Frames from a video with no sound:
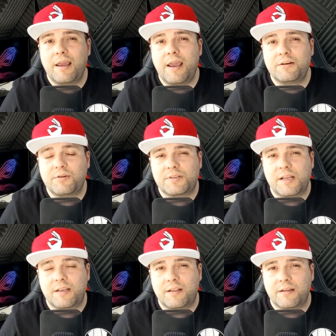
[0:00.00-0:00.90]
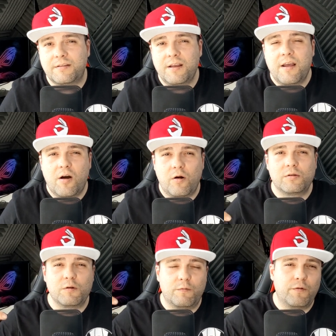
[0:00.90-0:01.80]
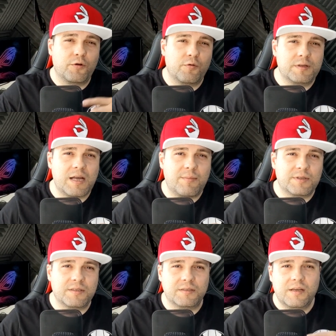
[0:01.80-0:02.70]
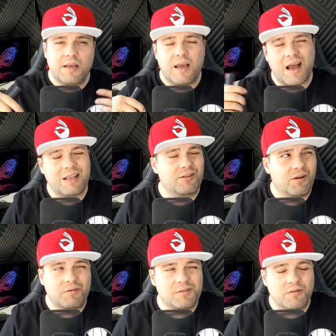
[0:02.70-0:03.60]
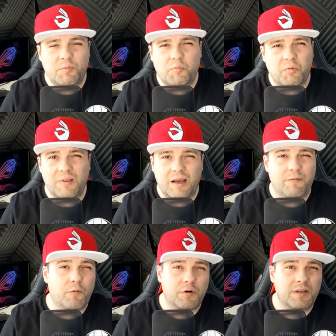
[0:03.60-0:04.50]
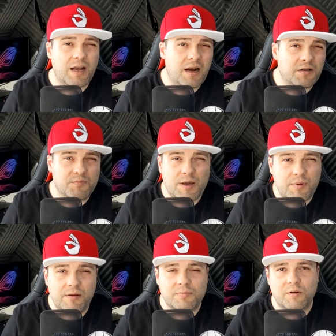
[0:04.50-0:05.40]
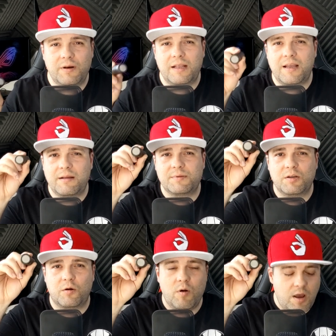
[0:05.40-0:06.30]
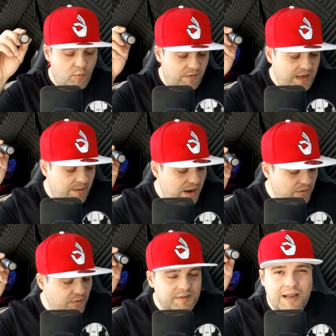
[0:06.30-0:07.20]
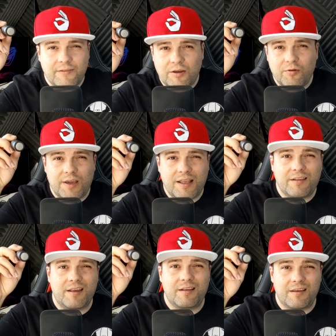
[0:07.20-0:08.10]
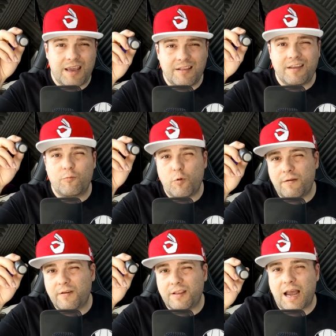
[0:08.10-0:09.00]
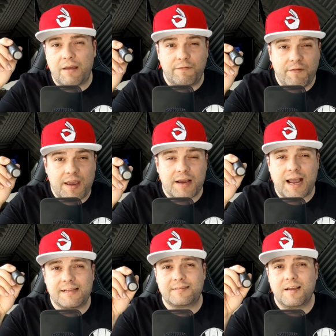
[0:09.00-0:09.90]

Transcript: interested in it. Also for US Amazon, I don't know, it's gonna be probably like $40 maybe, something like that. So with the amount of stuff that you get getting with it, I think as